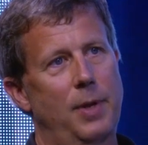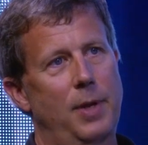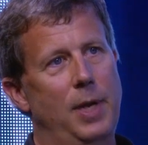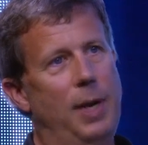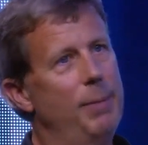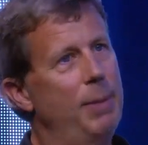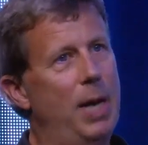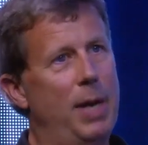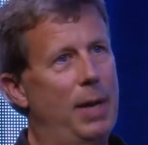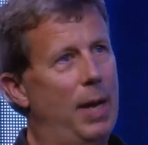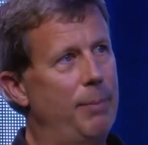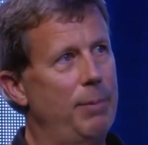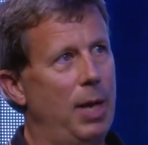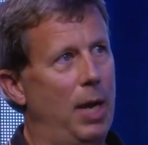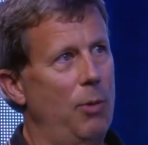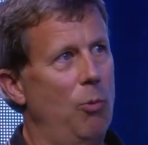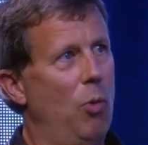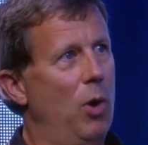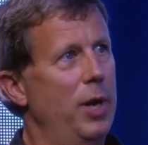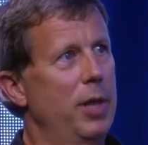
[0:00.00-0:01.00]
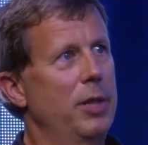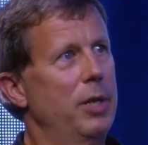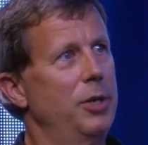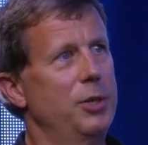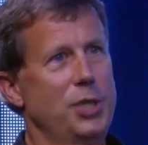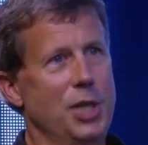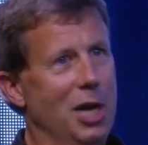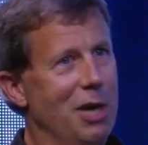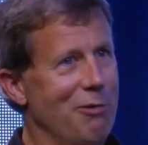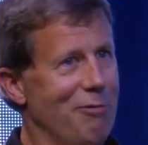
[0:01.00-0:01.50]
I'm not one of
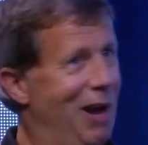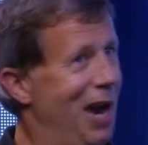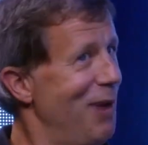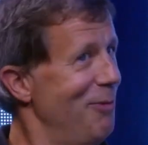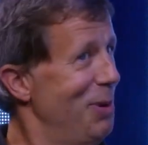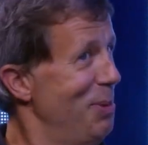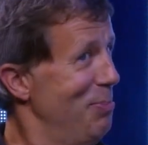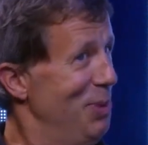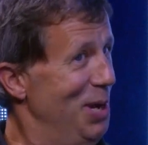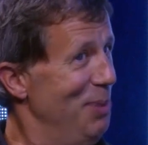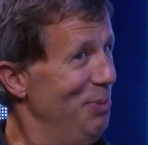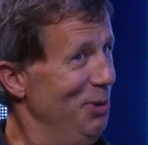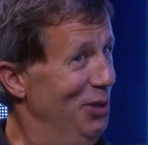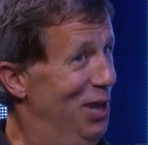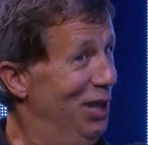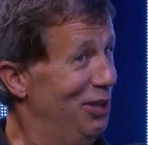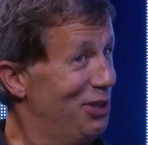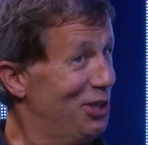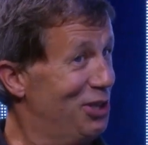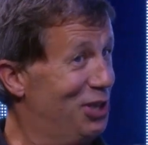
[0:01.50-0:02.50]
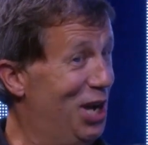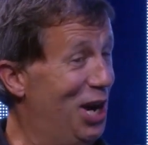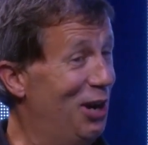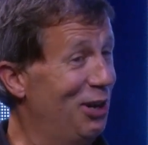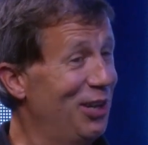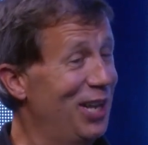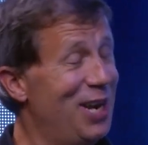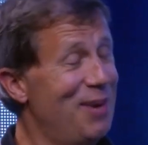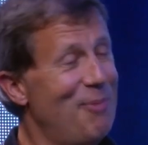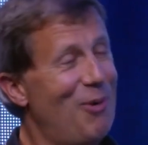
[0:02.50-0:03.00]
those young, vibrant people
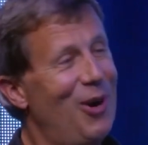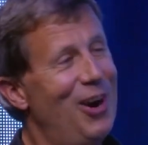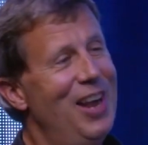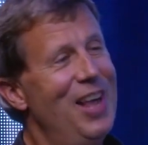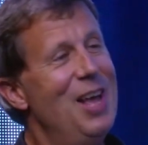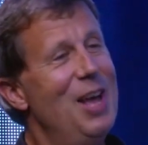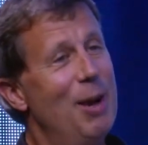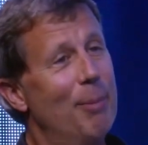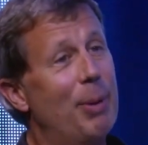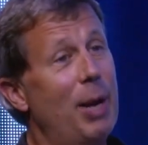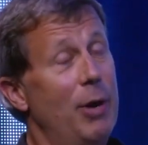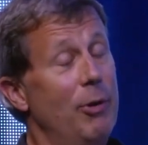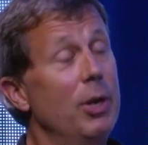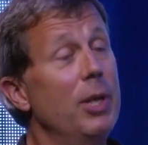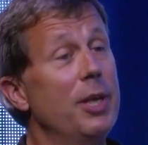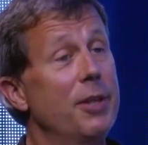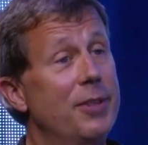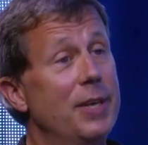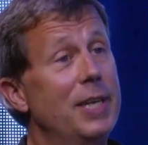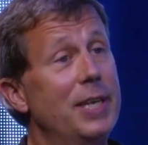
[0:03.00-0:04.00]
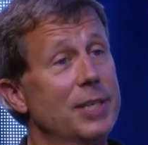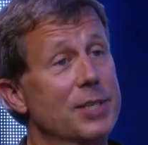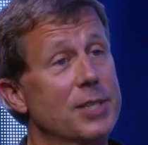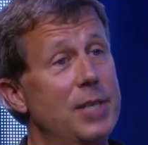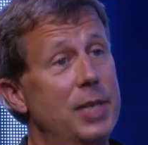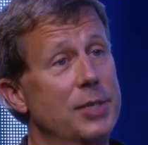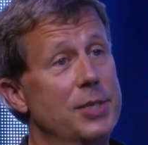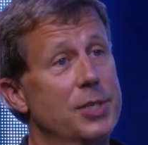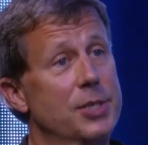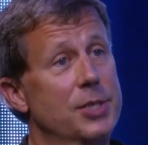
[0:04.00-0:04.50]
necessarily anymore, but I really think it's
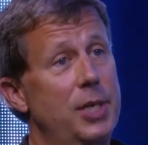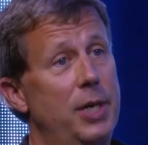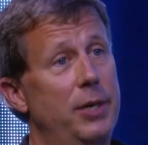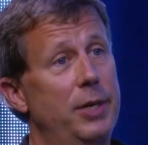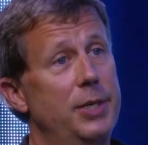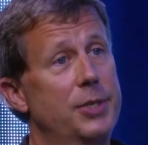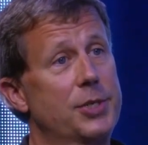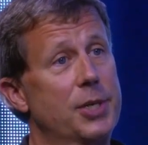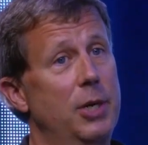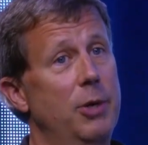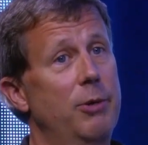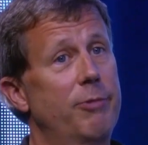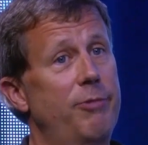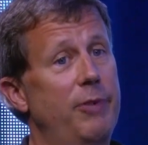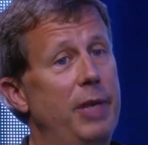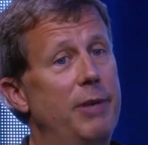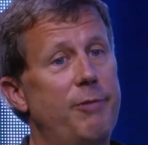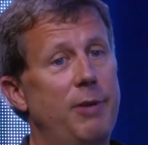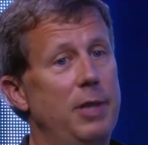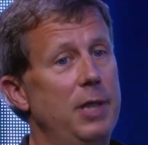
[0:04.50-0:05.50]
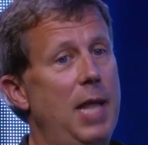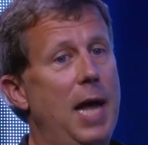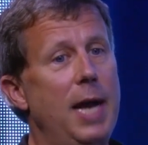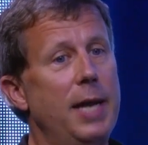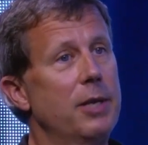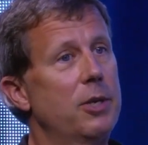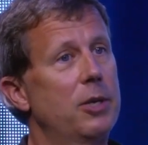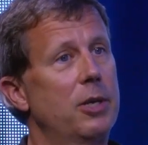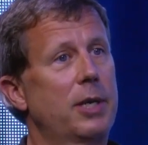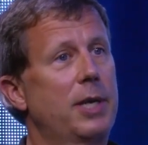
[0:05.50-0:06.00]
necessary. So if a
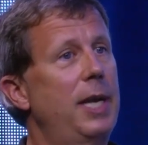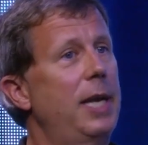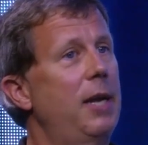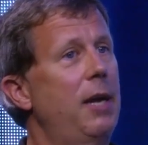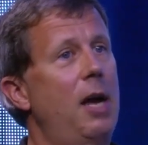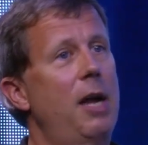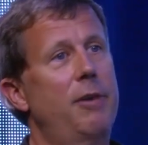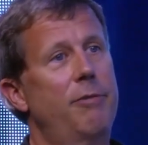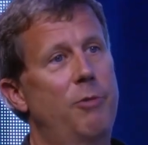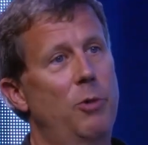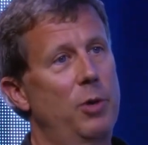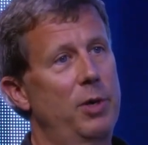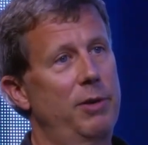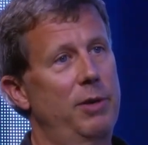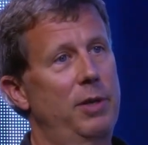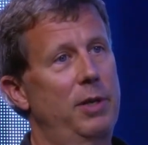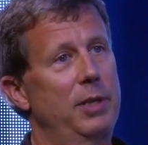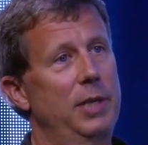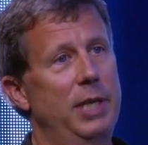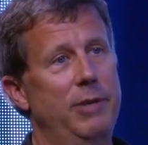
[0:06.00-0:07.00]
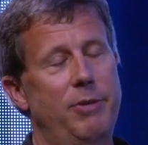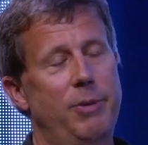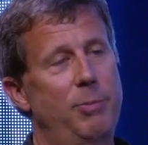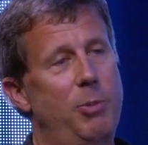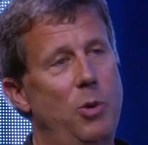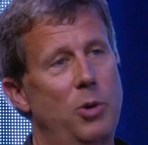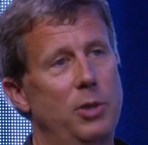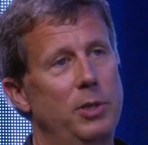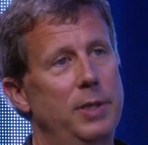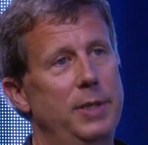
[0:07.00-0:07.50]
line cook cannot afford to live in
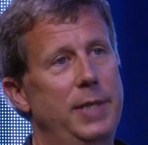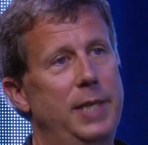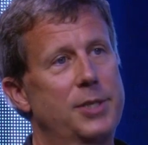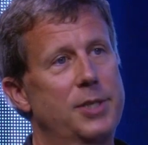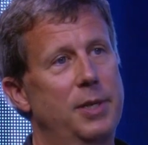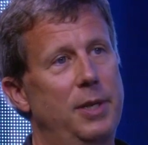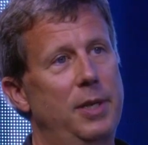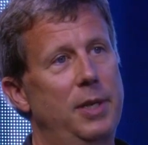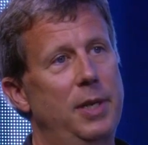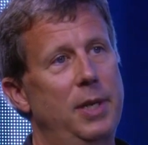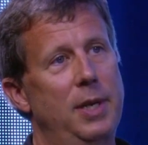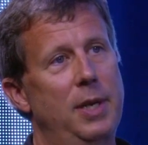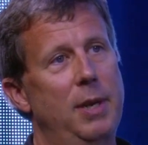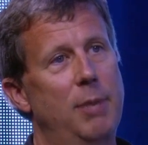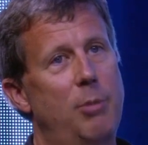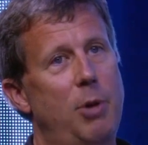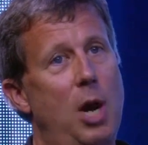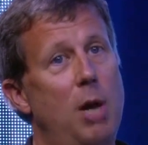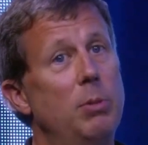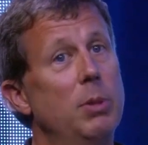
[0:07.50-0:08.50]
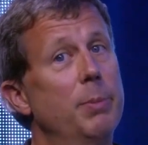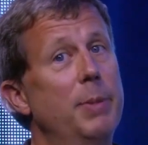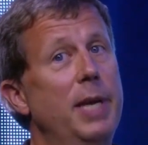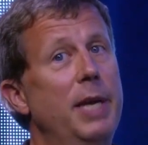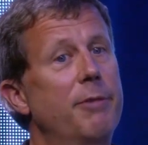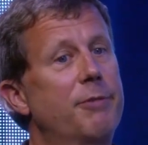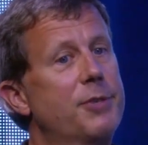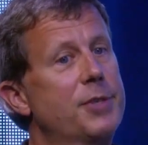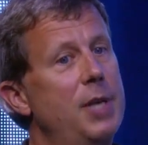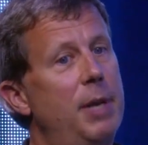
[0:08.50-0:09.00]
Portland, that's a problem.
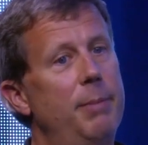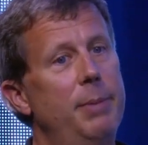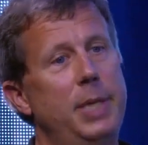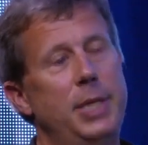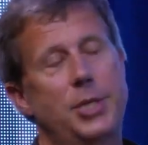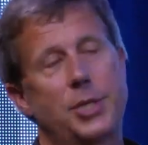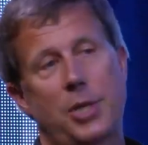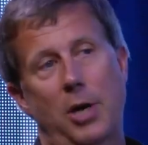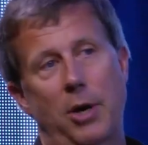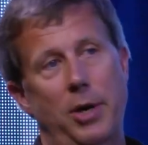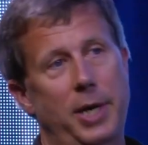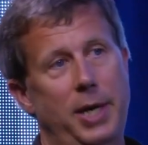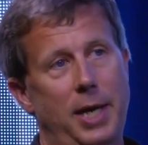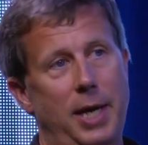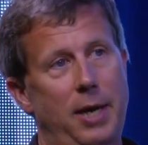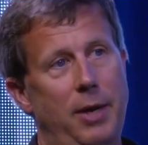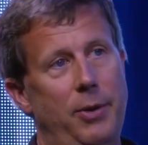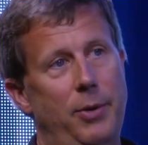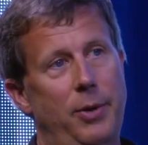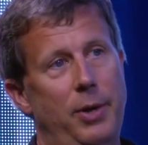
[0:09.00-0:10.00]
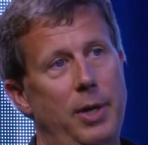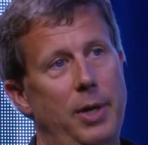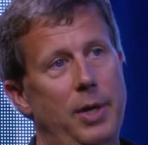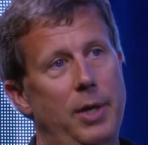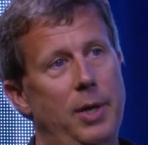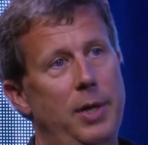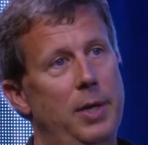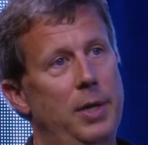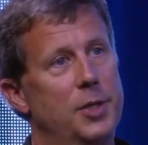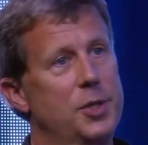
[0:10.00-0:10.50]
If somebody starting out
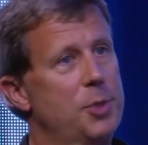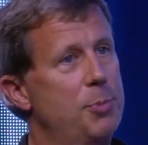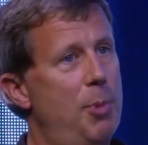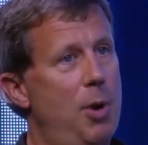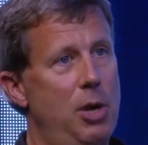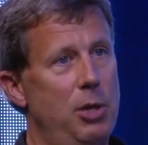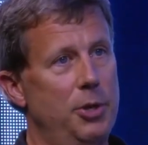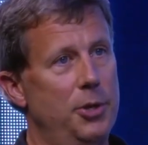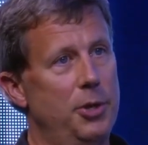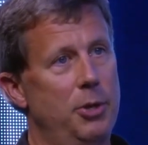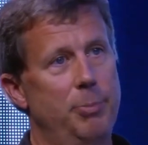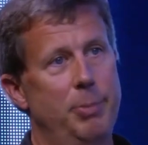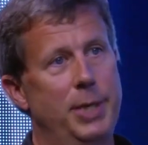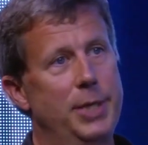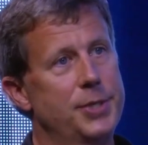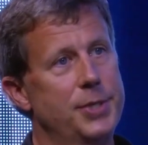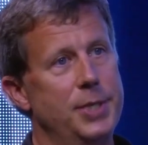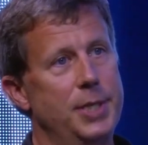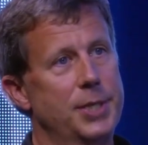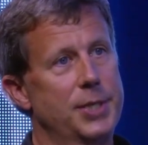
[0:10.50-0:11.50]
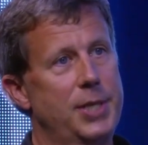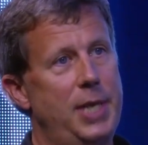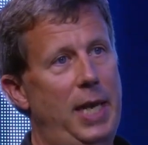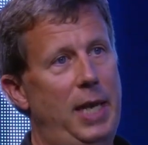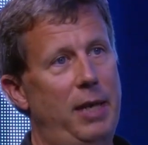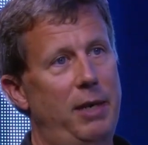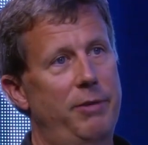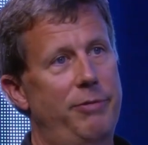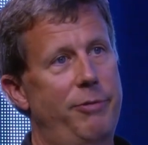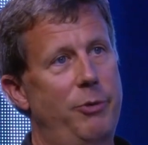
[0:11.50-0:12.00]
a small little business
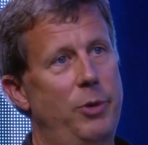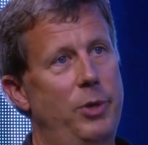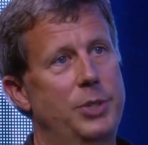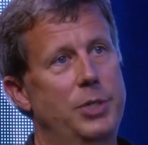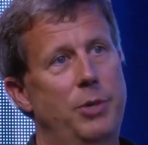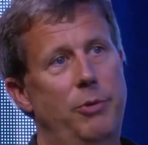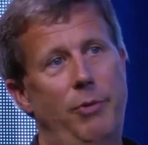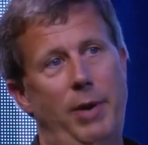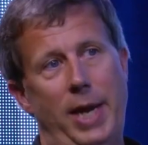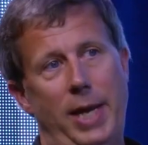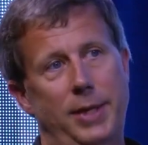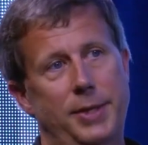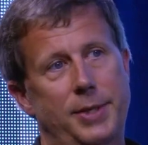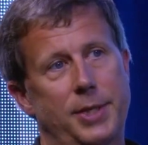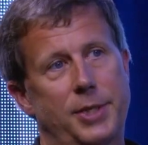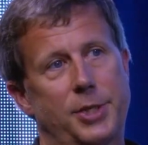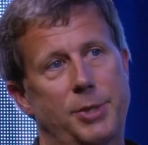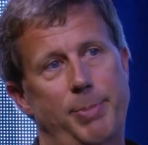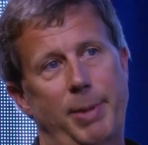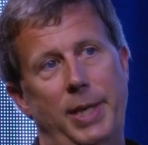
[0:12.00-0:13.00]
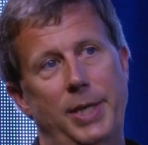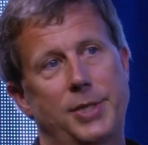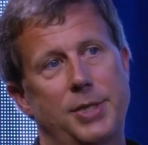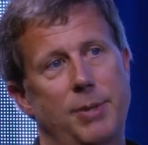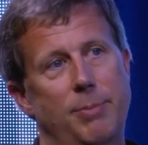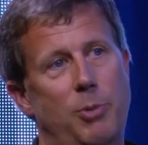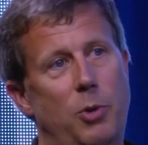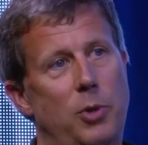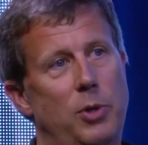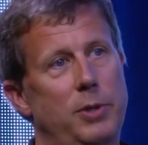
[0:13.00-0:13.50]
can't afford to rent a space
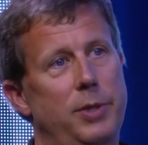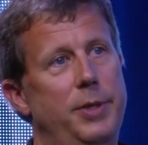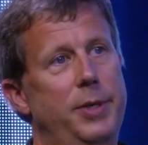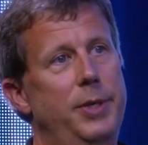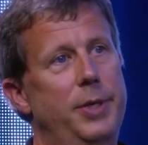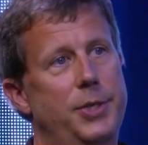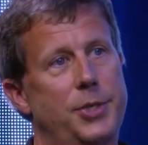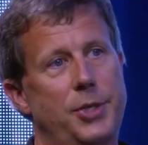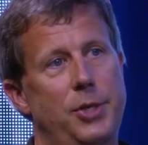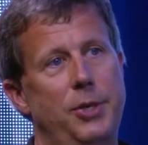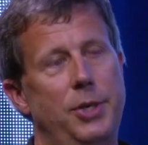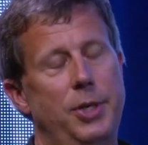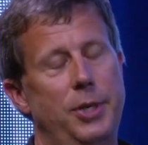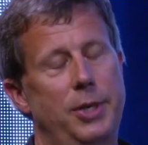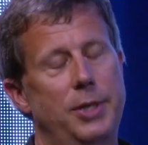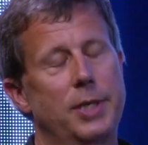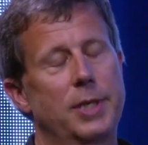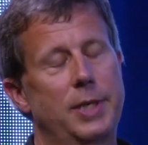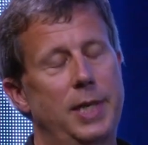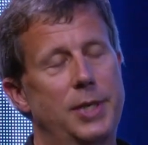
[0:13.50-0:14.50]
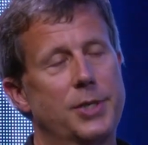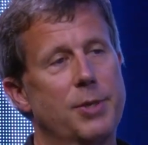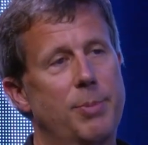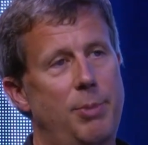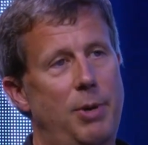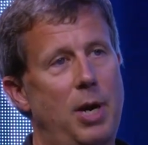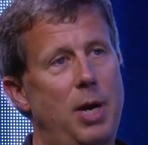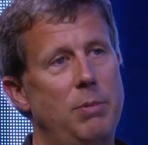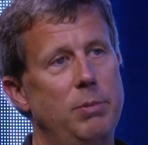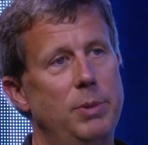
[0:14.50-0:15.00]
in Portland or a studio, I think that's a
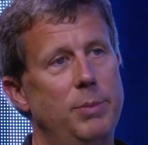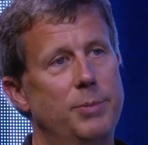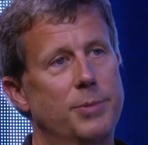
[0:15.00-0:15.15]
problem.